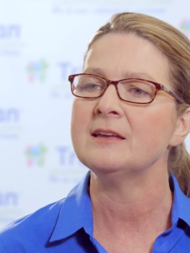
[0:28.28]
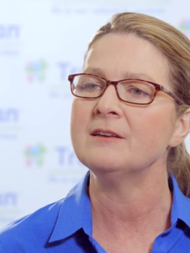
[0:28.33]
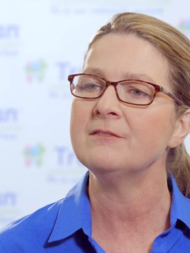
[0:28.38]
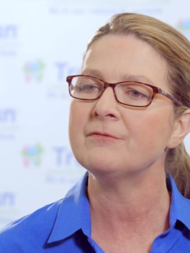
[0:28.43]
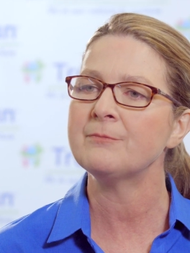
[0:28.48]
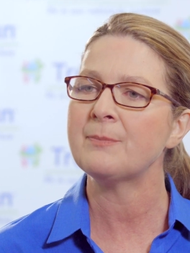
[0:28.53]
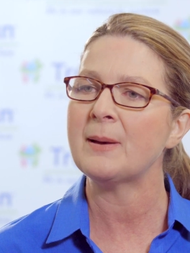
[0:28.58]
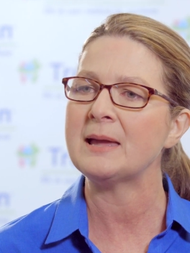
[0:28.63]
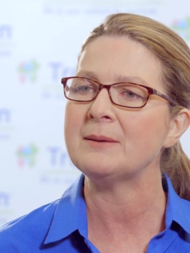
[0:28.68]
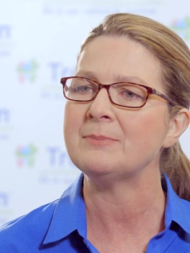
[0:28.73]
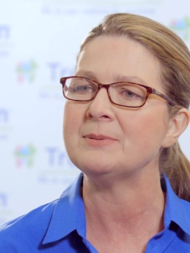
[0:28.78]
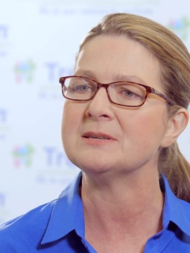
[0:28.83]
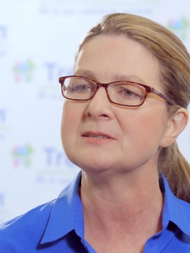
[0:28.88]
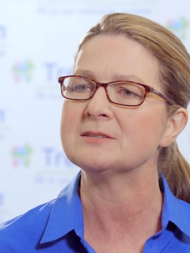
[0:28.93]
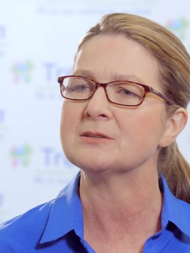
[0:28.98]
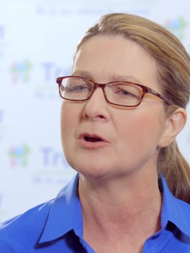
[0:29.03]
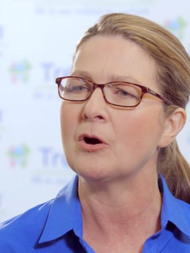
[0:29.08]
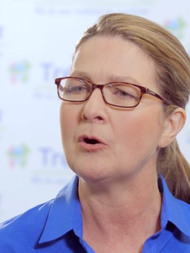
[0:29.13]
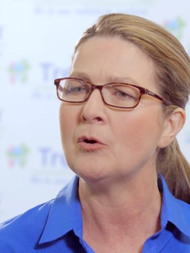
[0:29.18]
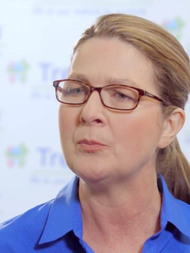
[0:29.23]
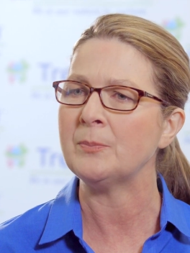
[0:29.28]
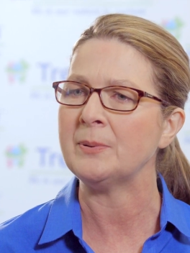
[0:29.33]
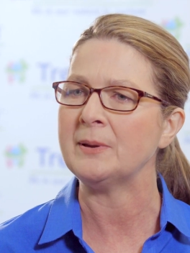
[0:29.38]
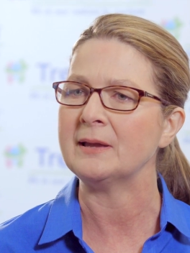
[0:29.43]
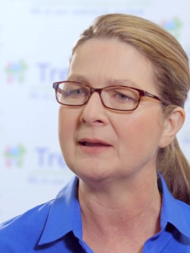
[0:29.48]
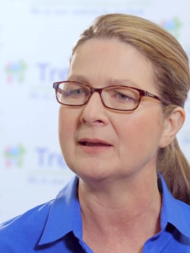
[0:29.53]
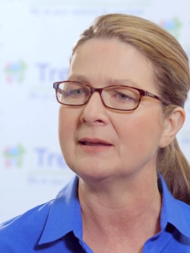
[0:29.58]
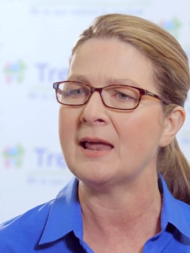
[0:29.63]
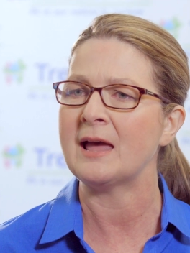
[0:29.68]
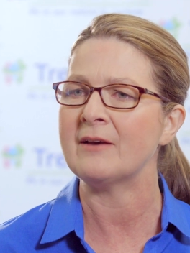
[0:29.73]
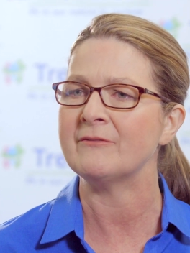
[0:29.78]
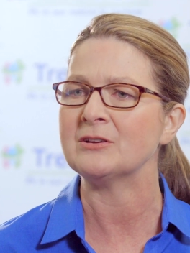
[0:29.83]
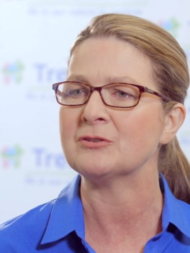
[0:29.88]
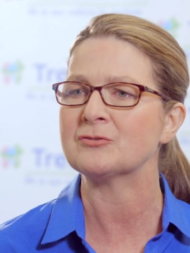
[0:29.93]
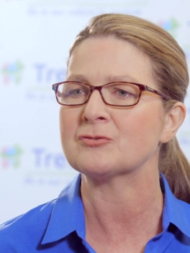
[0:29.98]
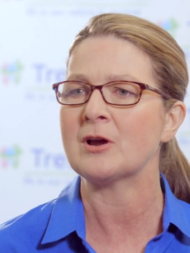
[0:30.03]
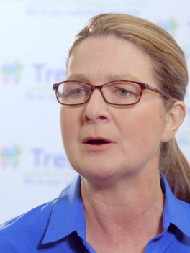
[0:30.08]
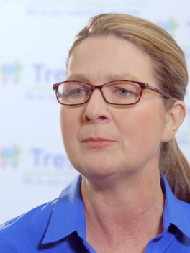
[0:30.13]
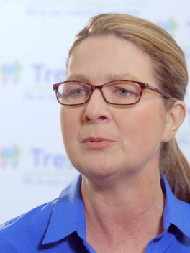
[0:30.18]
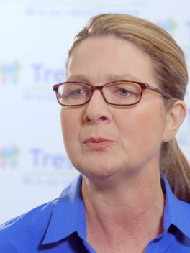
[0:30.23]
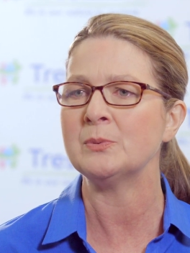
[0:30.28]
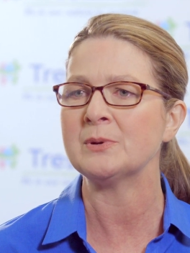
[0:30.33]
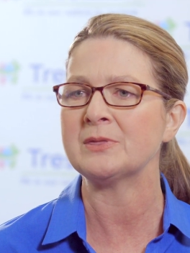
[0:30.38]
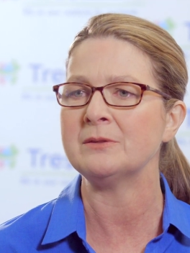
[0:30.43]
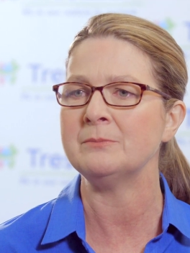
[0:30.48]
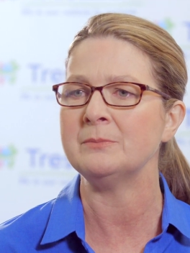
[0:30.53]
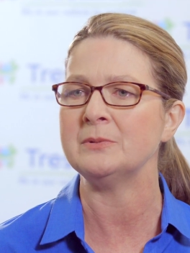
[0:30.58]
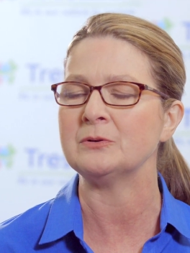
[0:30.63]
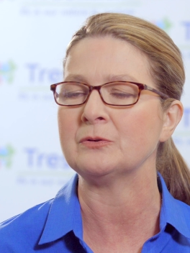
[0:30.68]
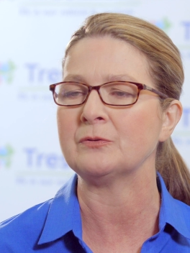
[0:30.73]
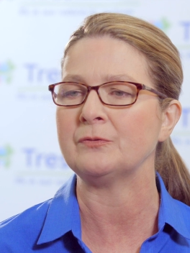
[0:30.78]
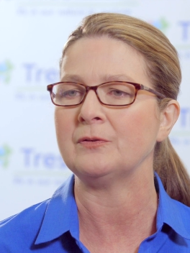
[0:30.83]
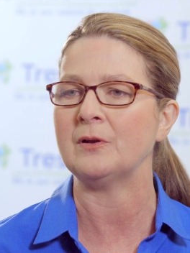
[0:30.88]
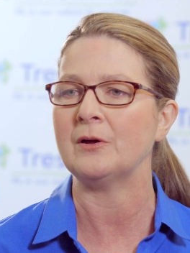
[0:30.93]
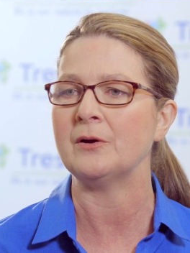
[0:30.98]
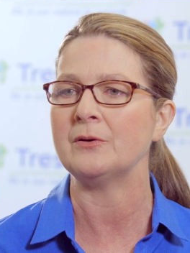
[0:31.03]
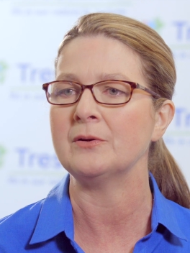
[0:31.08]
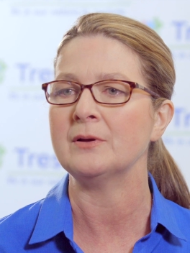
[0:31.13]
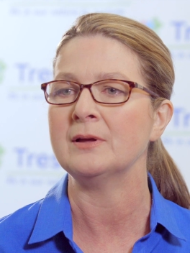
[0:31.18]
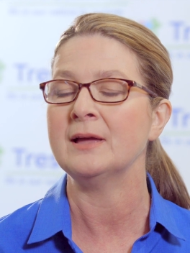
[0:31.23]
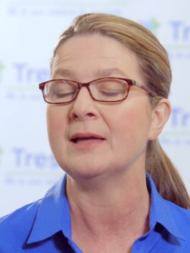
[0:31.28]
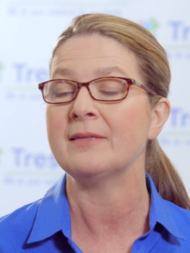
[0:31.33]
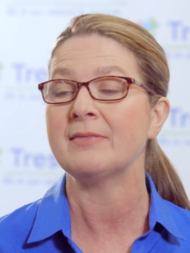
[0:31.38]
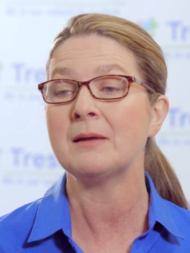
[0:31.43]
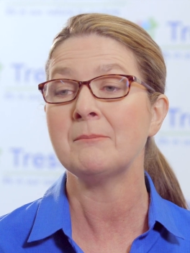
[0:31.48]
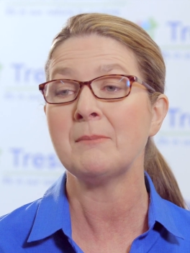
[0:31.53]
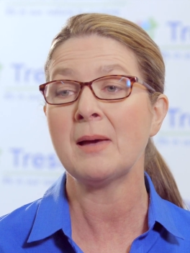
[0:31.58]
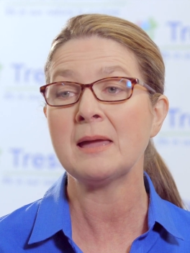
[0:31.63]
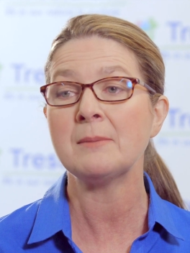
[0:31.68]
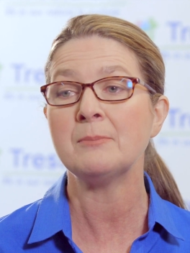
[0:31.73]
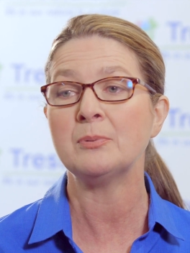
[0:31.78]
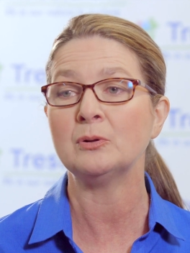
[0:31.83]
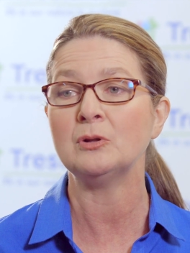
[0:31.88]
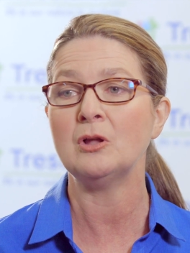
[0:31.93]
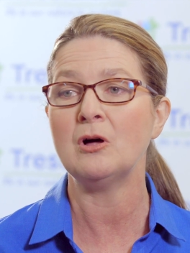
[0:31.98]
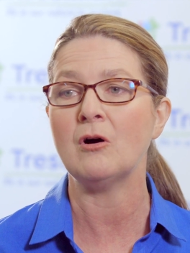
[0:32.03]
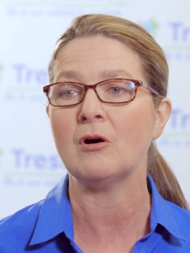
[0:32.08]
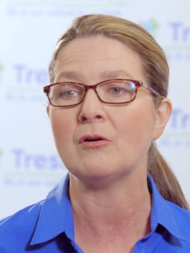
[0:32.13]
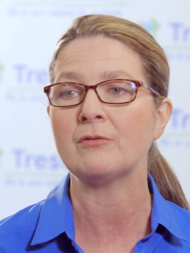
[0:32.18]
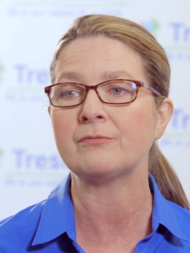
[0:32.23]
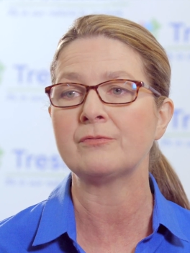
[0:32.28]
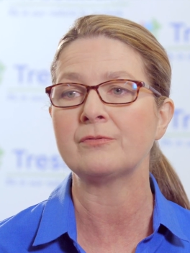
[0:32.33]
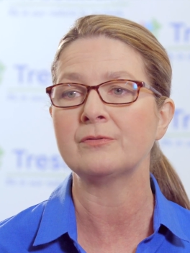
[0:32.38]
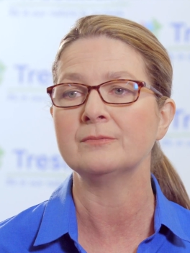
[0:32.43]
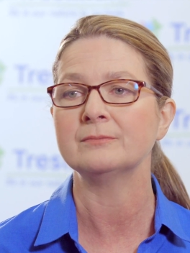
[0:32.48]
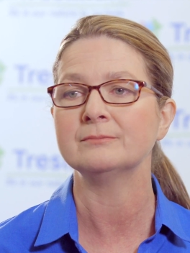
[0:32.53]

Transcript: If baby is gulping and having trouble with the milk flow, they may pull off.